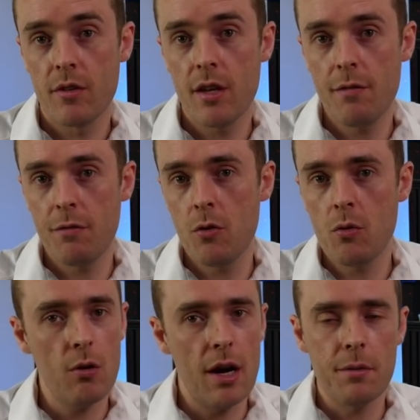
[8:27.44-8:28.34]
If
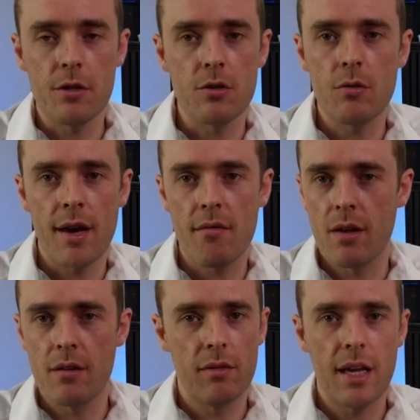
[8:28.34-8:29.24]
you're having to do that,
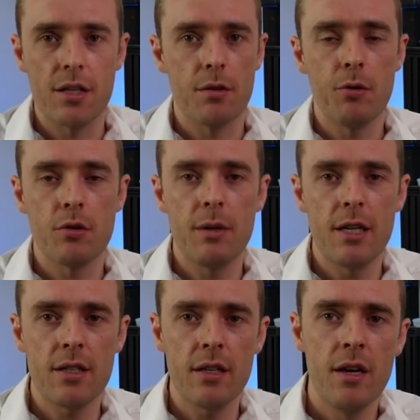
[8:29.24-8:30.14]
then that's a
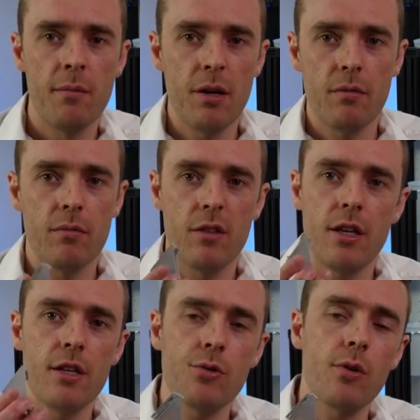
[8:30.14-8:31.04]
possibility, but
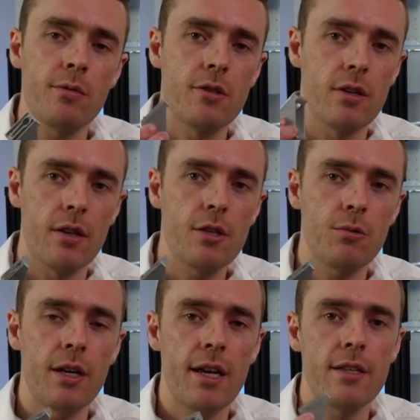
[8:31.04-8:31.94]
the interruptions that this
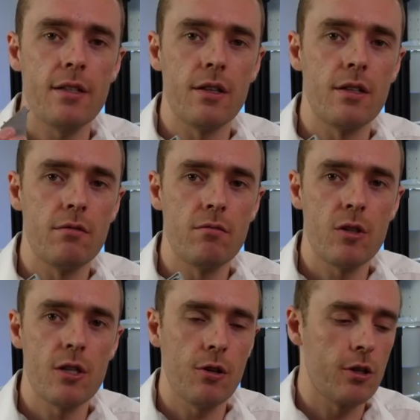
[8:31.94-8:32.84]
one has in the
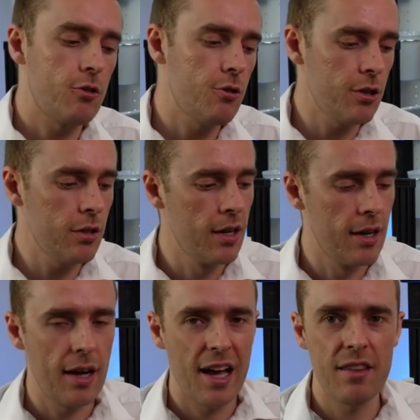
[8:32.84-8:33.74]
T-slot extrusion
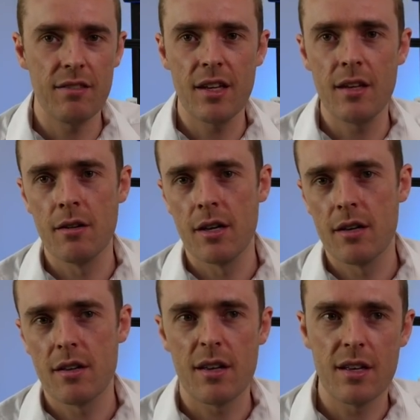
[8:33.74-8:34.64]
and the
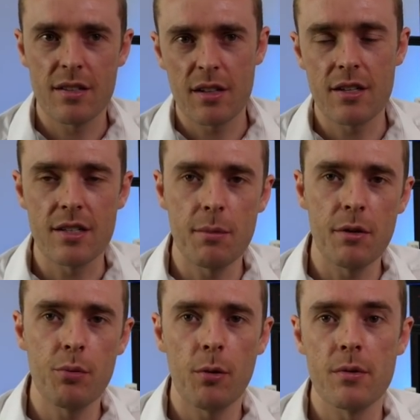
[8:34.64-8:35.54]
slight
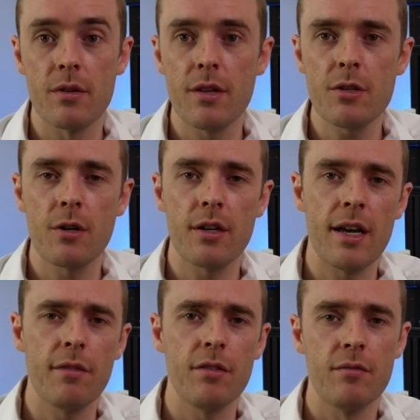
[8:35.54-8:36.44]
assembly problems that this one can
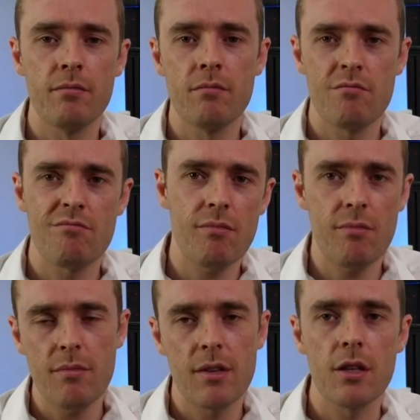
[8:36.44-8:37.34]
have,
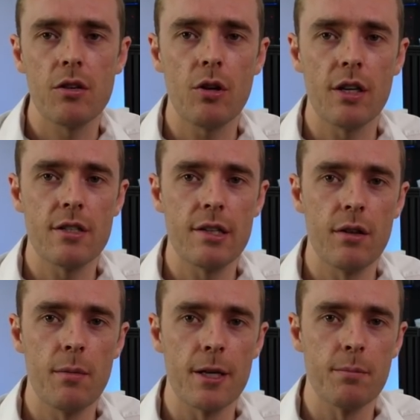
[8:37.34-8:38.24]
not necessarily
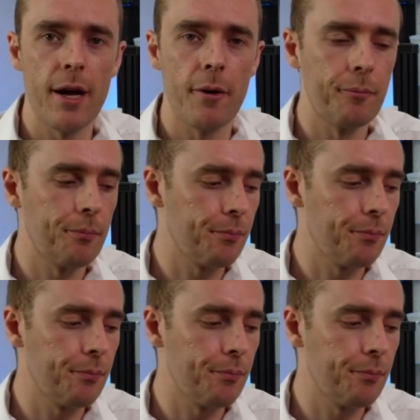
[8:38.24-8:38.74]
the best bet.